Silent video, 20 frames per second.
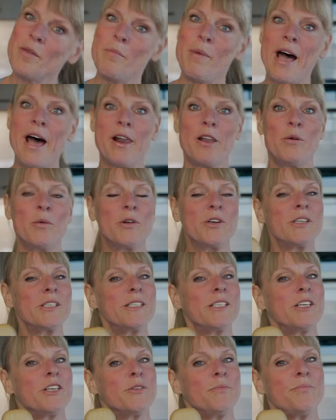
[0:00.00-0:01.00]
paddle
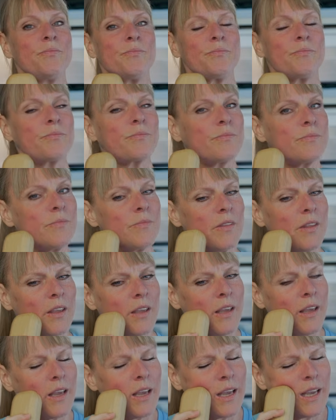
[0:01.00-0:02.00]
works here.
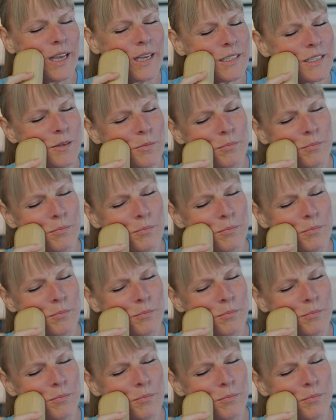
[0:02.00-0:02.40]
It's a